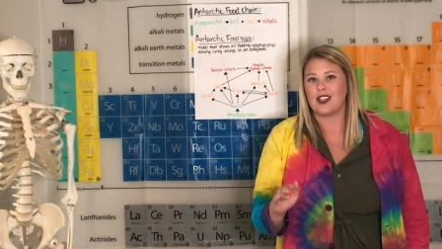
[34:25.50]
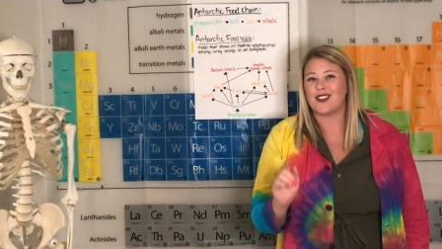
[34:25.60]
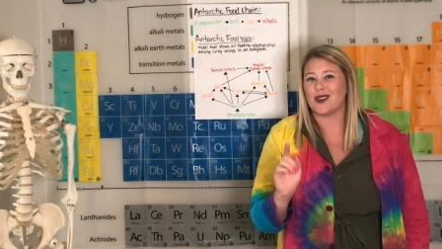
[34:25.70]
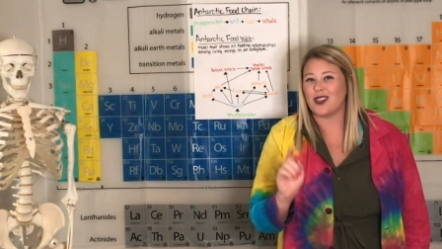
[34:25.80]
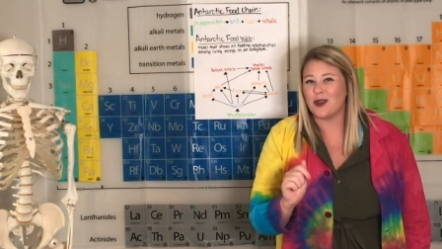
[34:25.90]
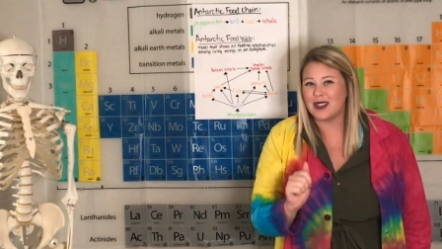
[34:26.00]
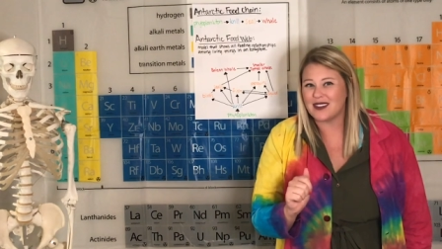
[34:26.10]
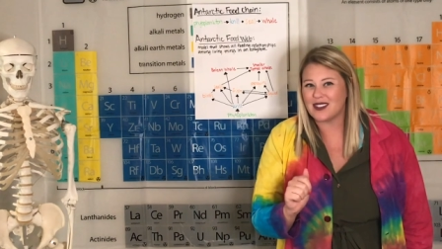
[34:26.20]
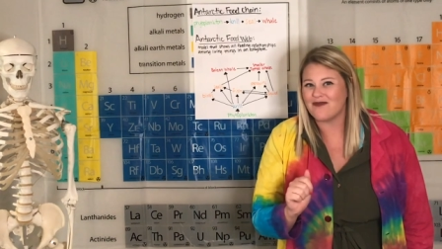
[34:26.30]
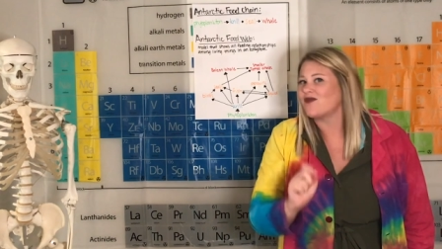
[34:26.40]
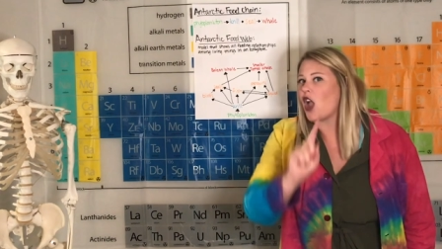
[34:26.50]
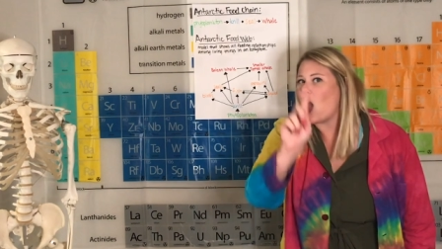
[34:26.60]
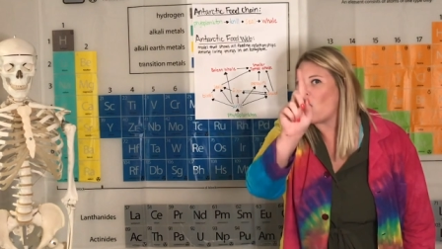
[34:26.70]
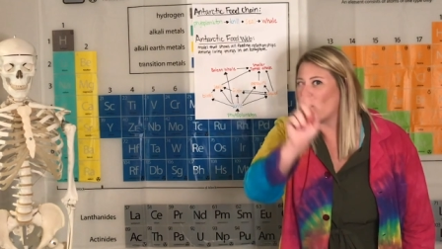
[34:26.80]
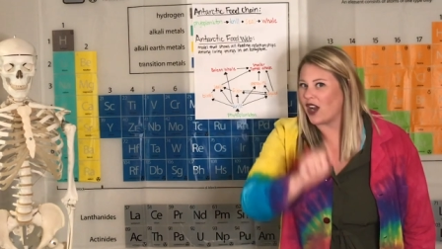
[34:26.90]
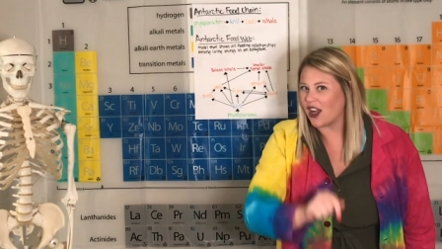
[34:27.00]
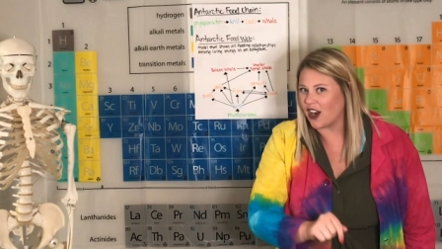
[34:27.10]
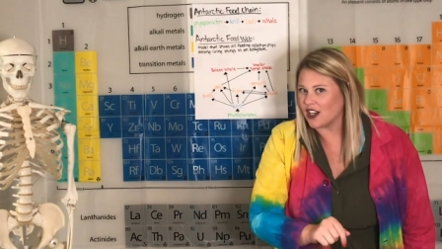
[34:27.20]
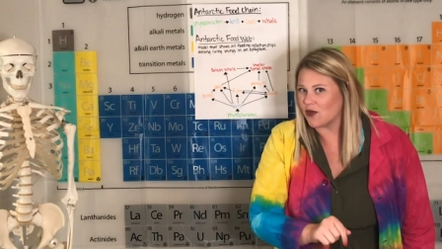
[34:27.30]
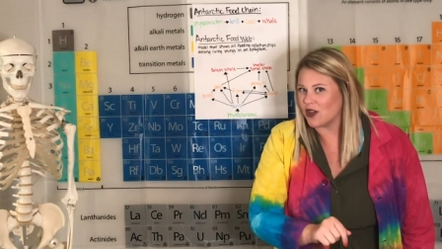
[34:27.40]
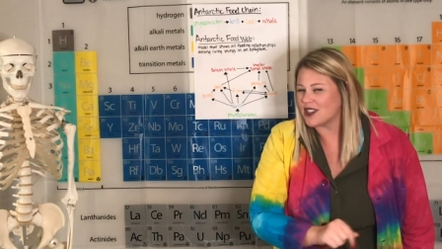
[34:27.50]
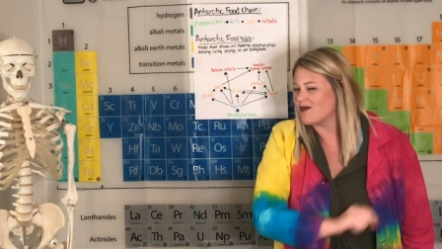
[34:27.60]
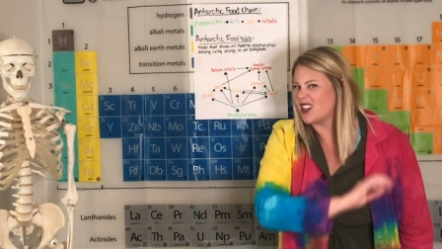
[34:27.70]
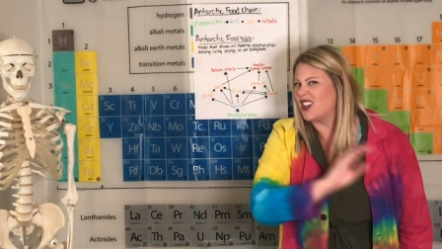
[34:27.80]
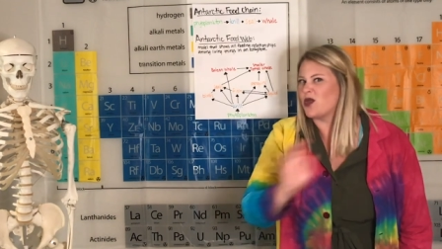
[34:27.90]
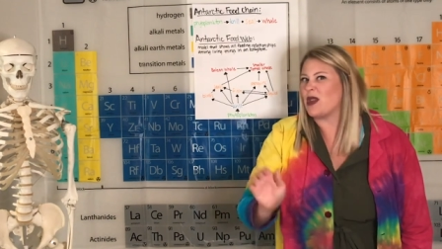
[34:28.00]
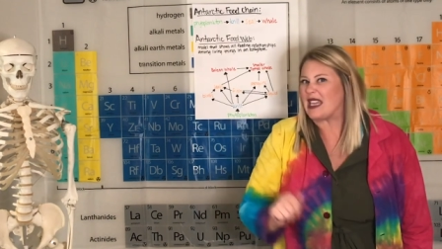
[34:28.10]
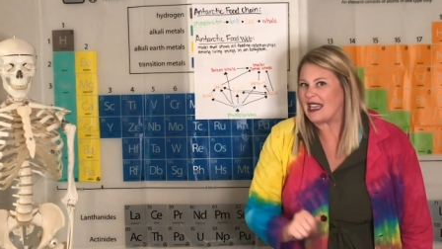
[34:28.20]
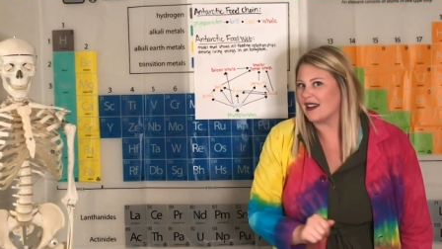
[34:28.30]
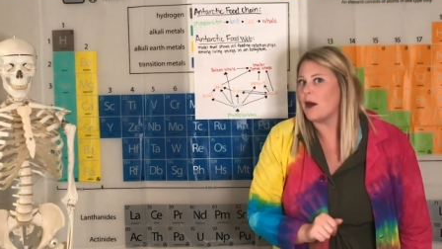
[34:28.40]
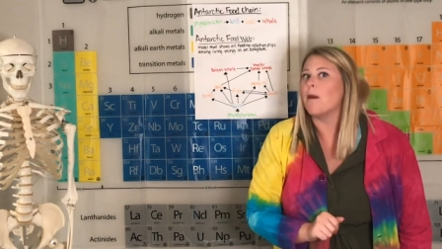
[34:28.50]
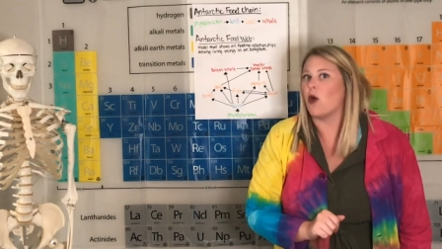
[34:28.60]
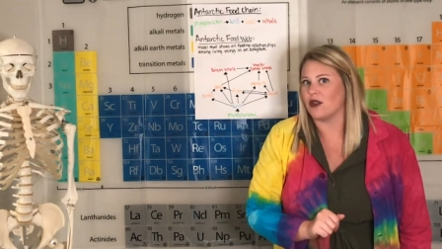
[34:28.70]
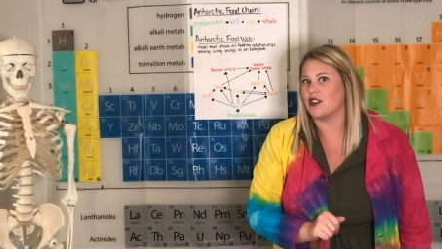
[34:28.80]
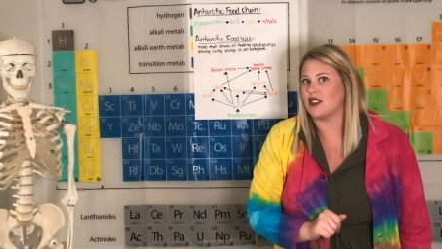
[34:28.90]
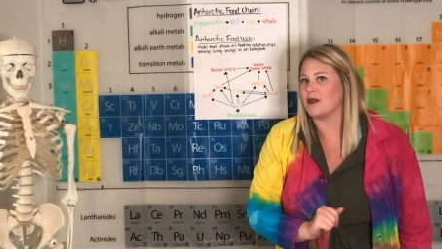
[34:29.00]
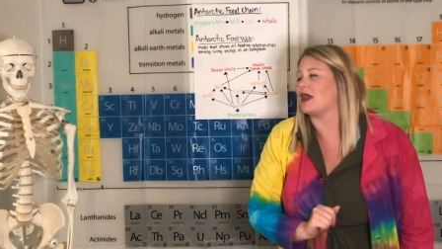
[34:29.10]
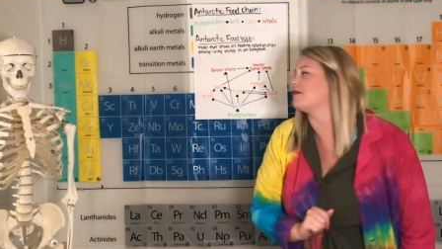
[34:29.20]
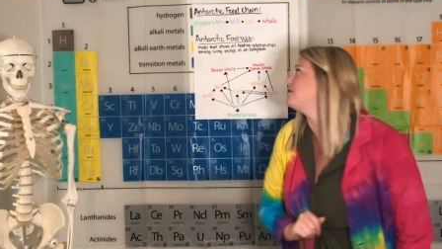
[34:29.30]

So humans, we're not carnivores because we eat more than just meat.